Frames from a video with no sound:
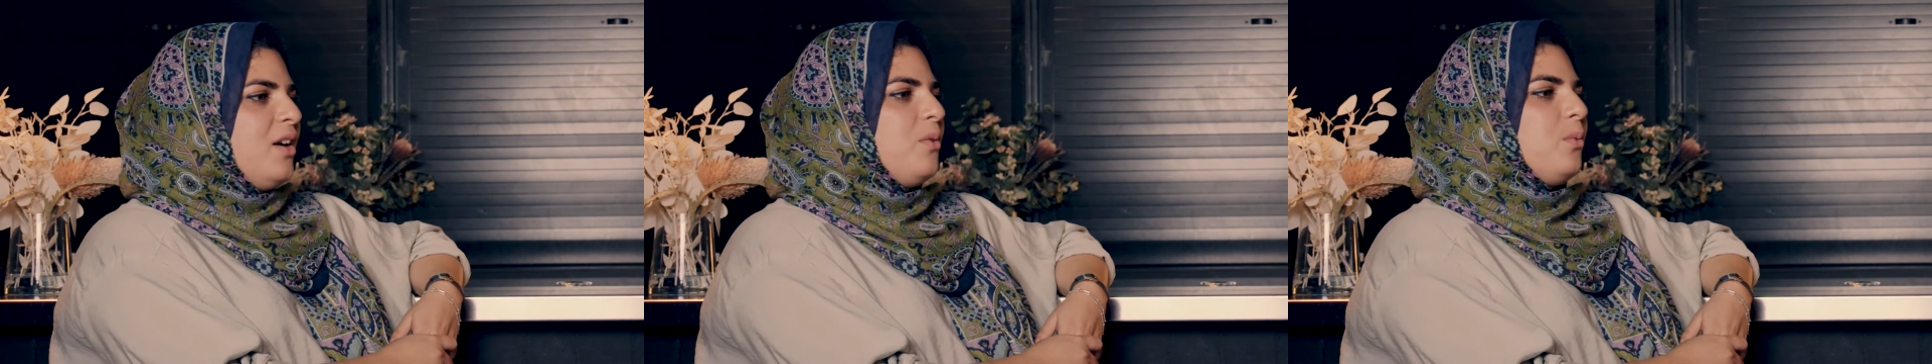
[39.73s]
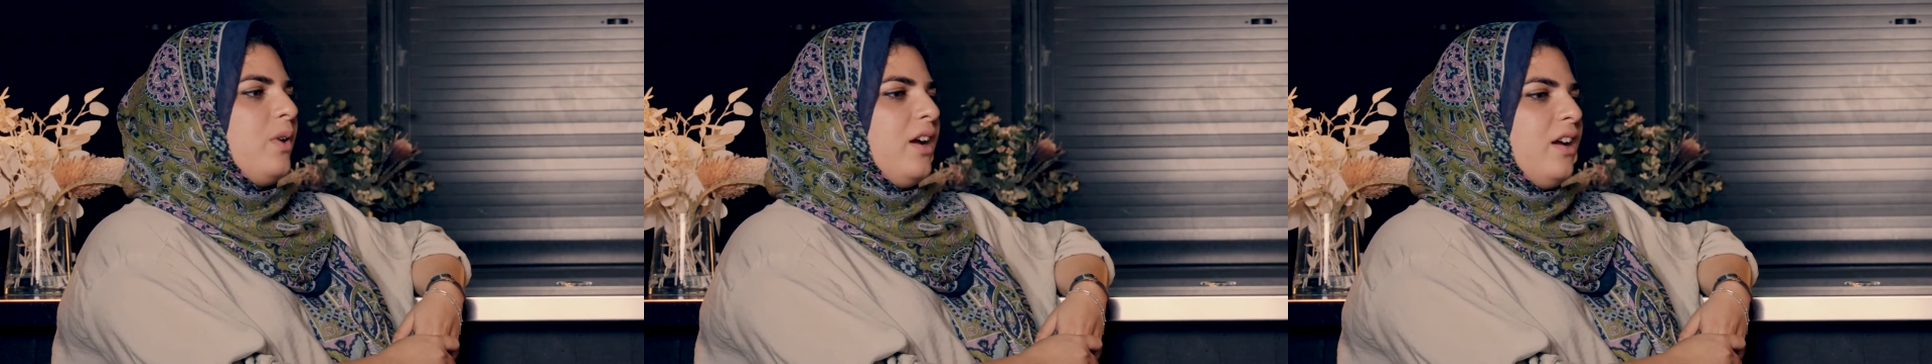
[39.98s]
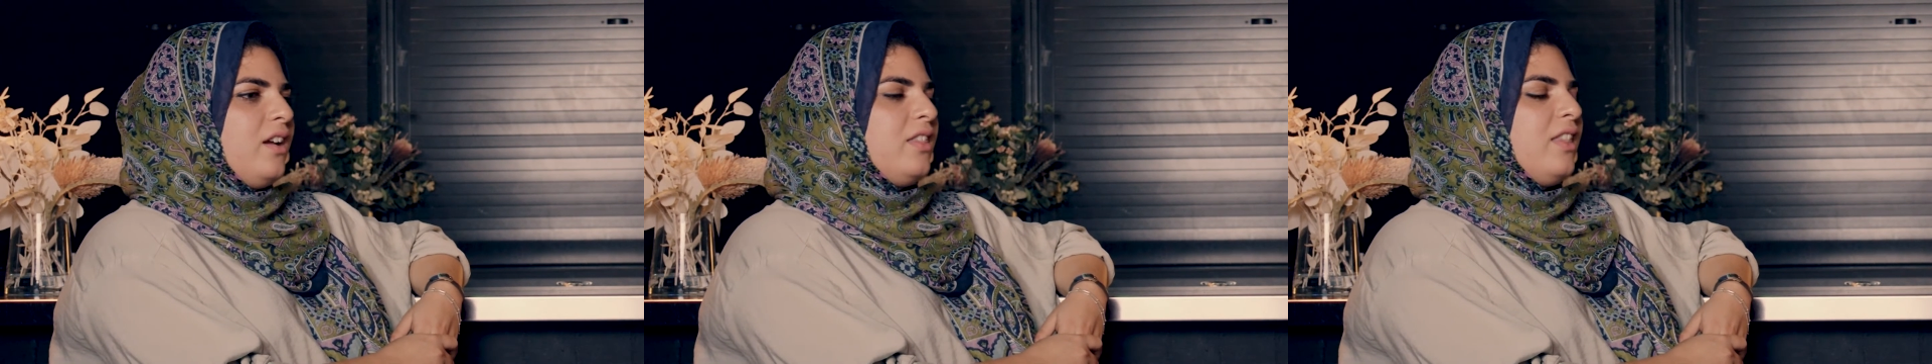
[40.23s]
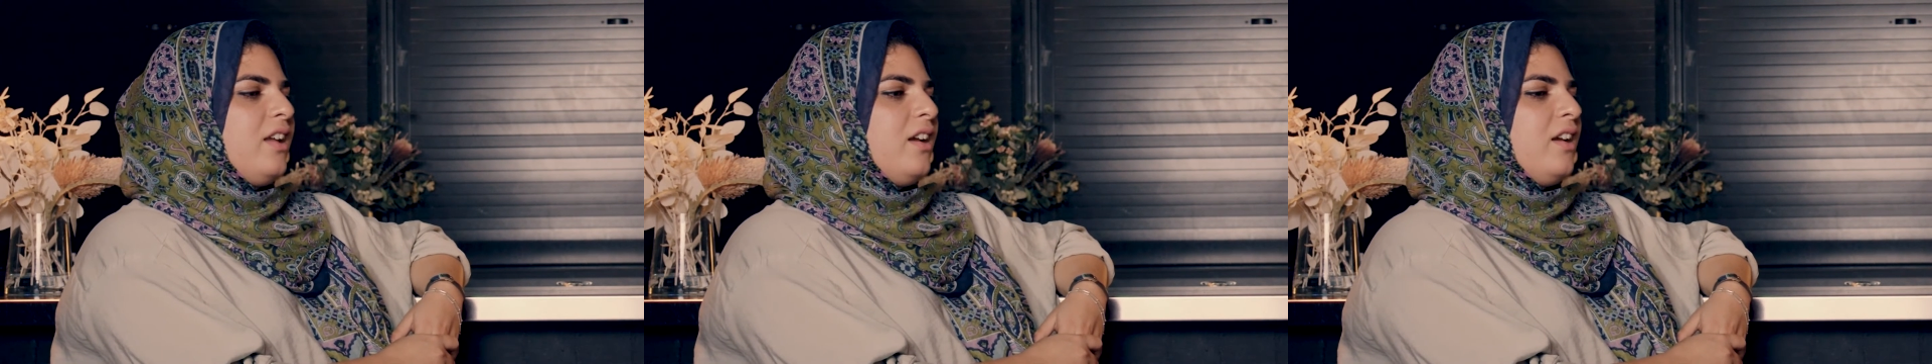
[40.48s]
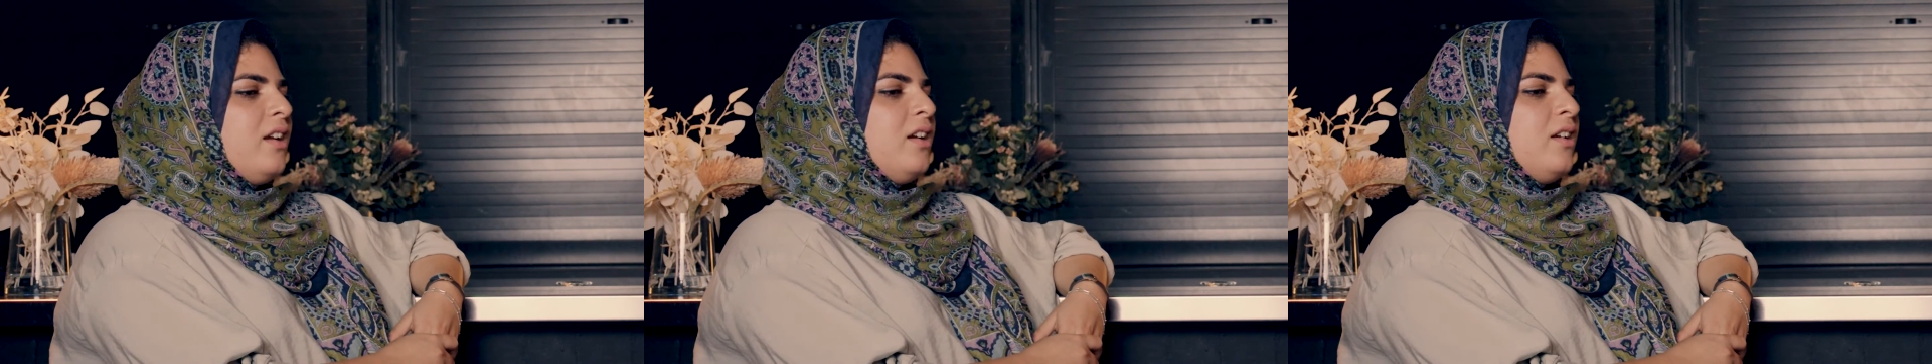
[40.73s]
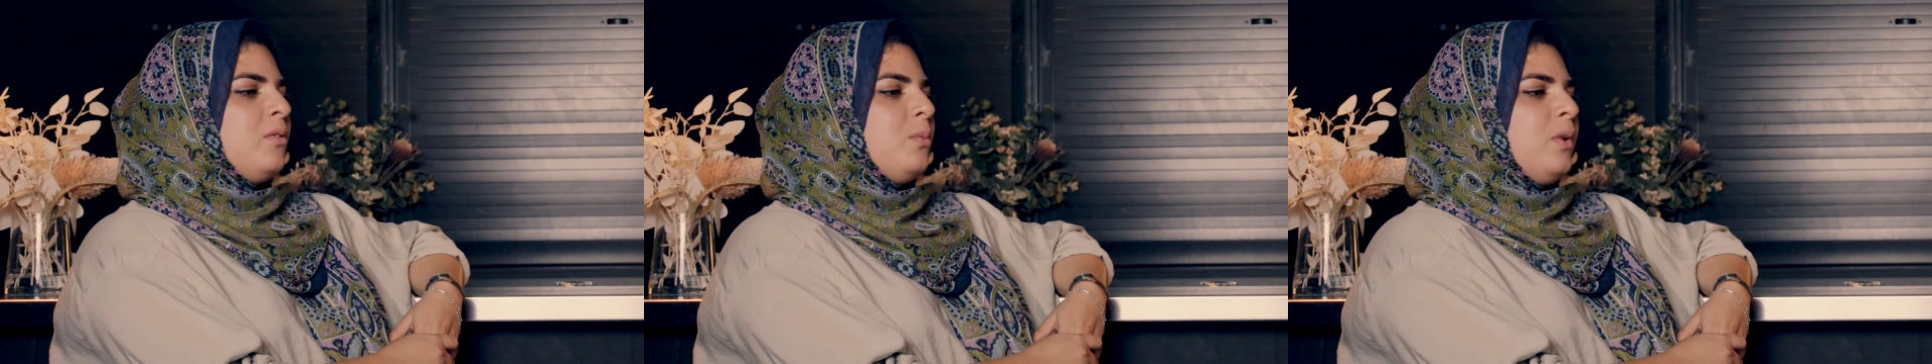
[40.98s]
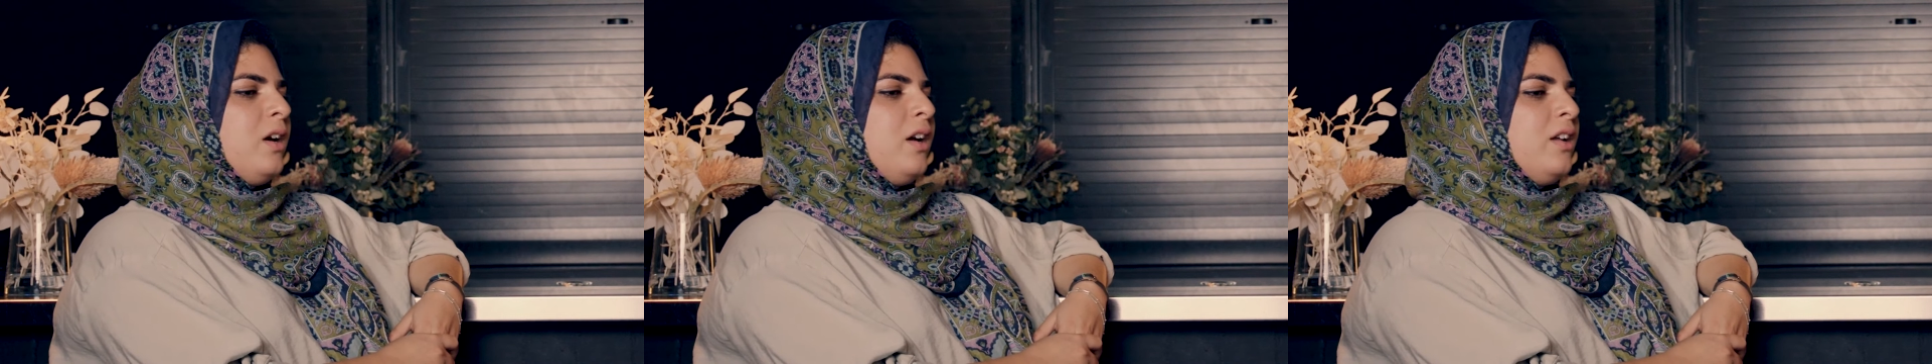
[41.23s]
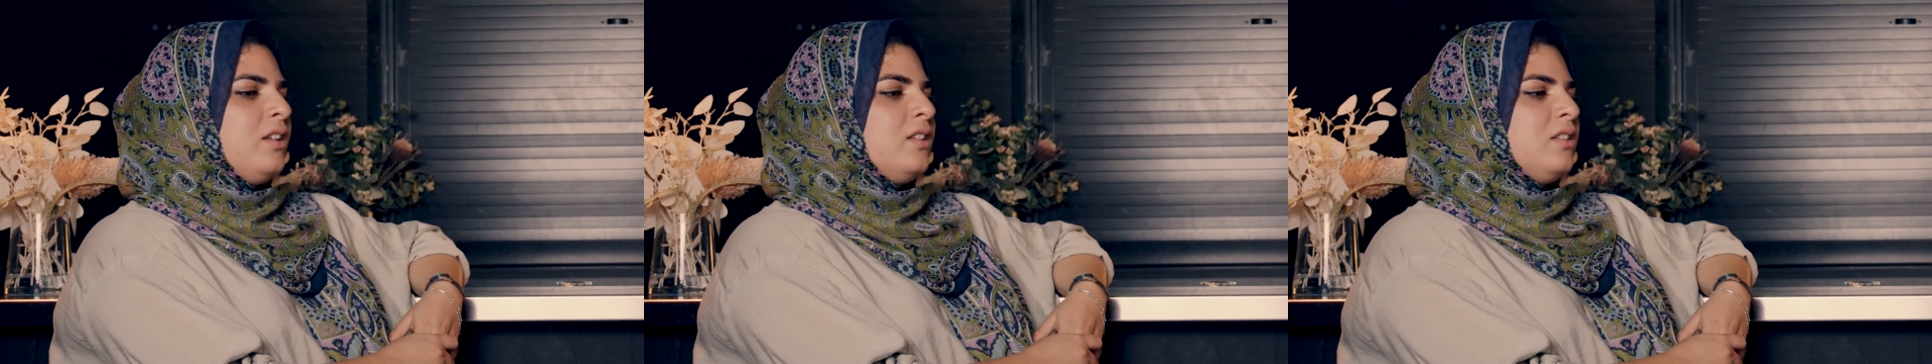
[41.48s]
where there
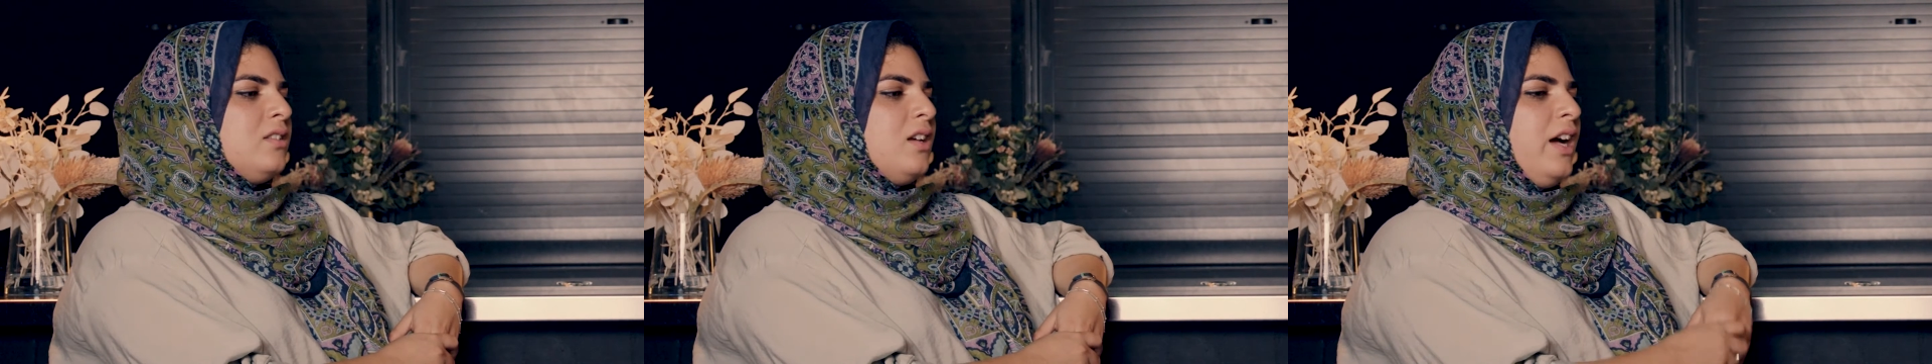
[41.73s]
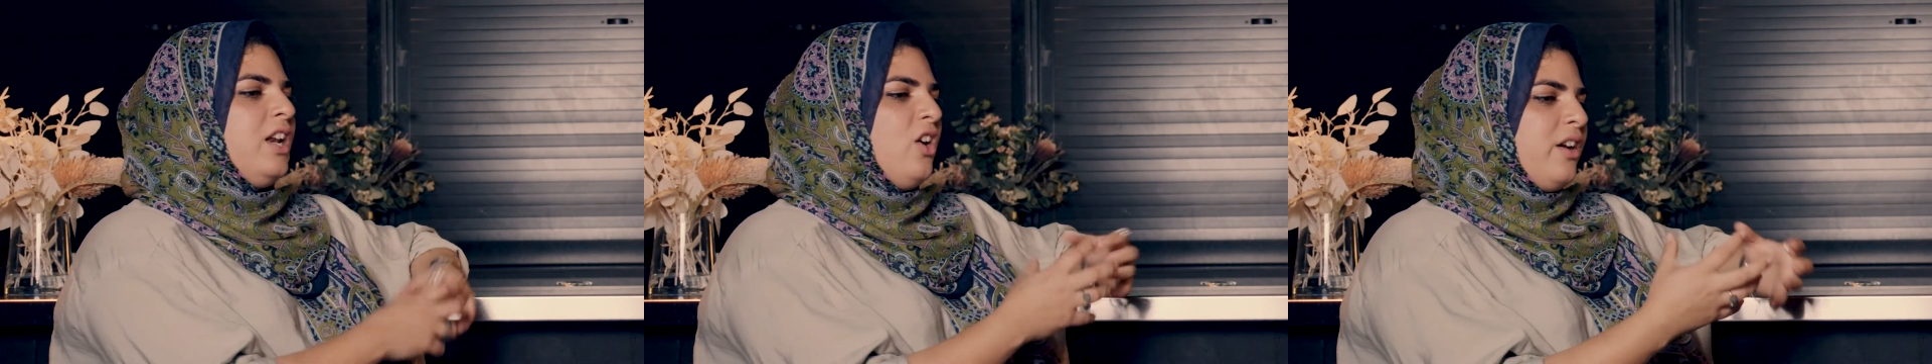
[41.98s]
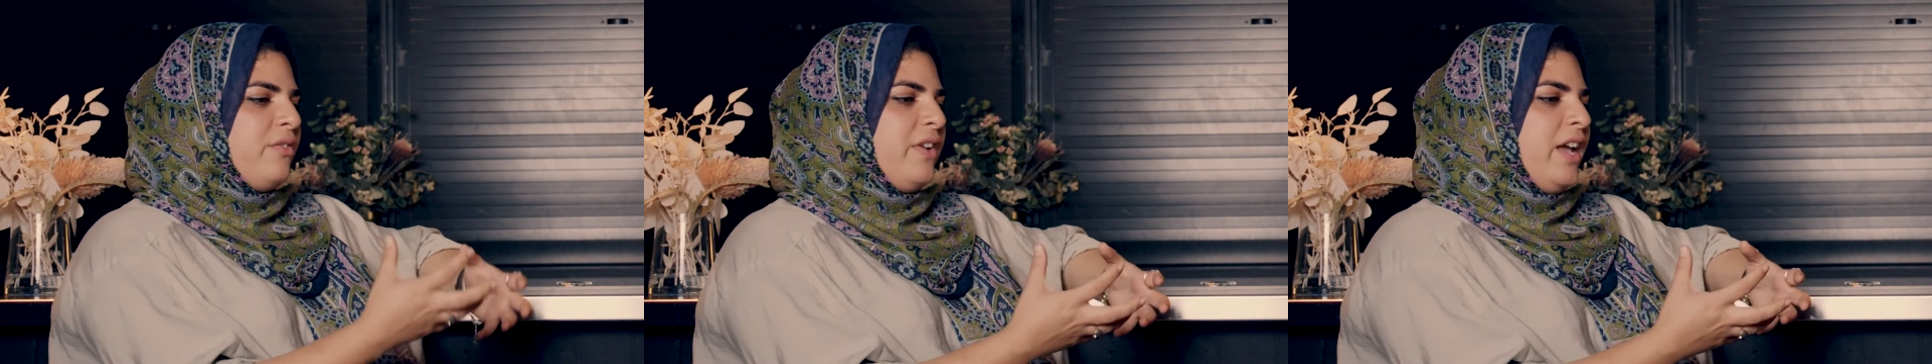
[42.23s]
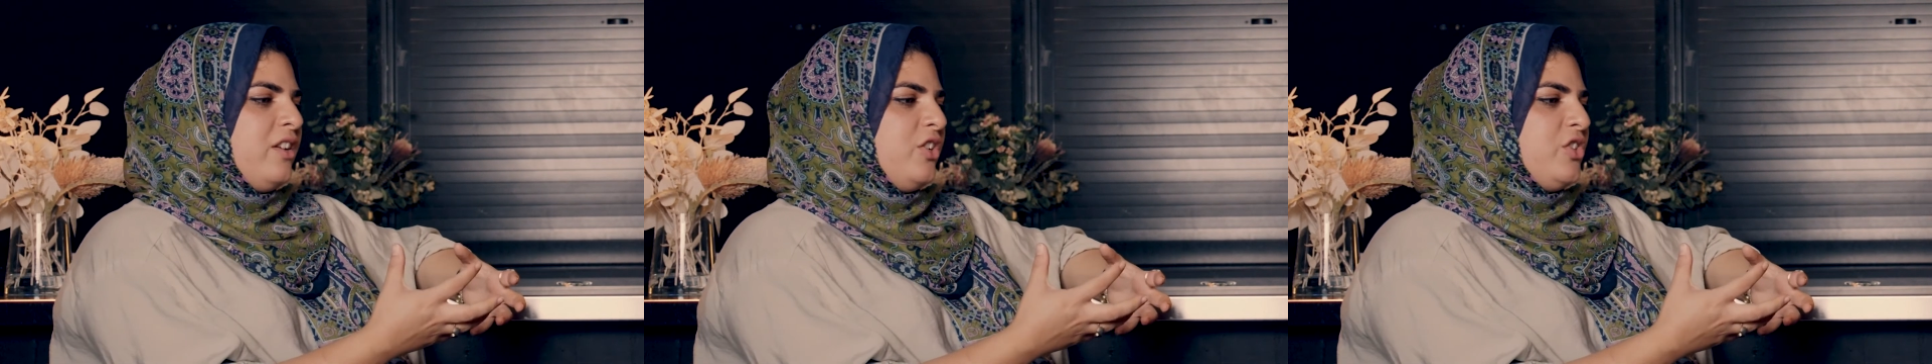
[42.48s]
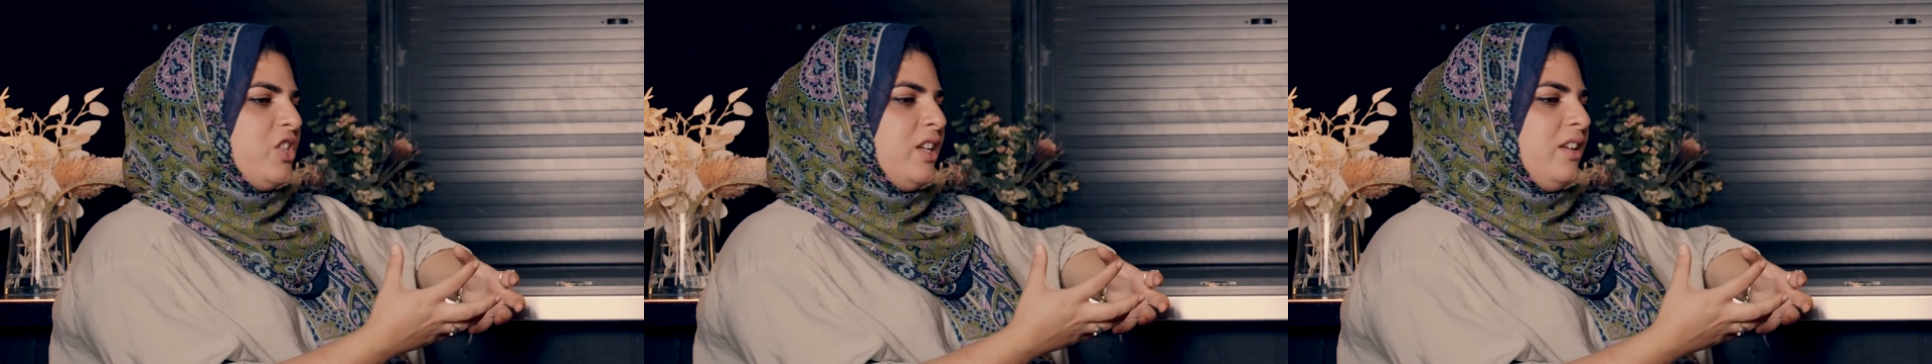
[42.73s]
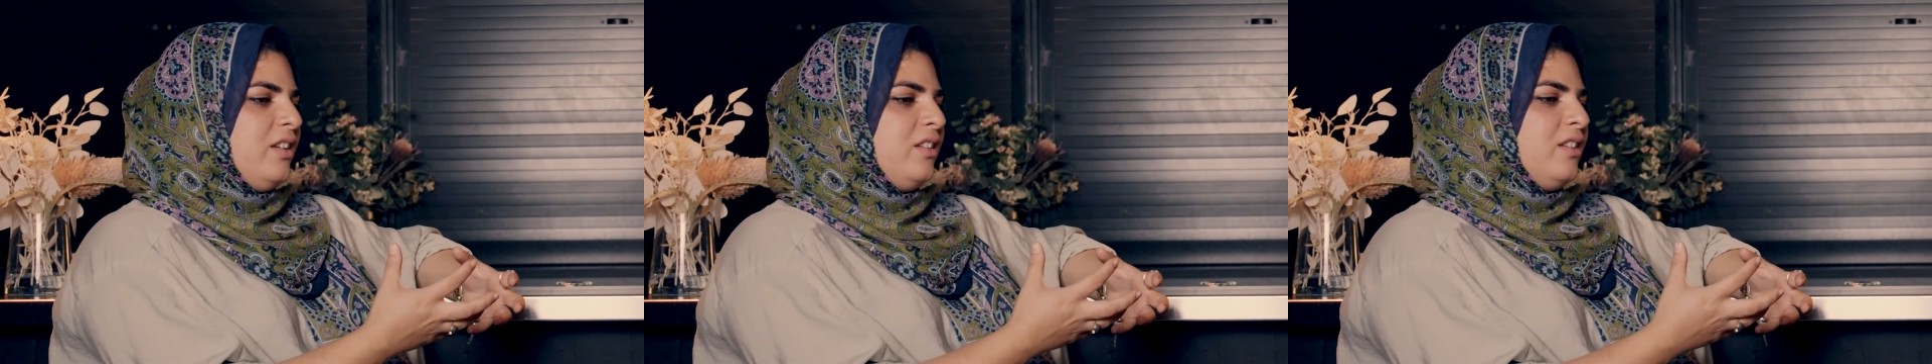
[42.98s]
was a lot of energy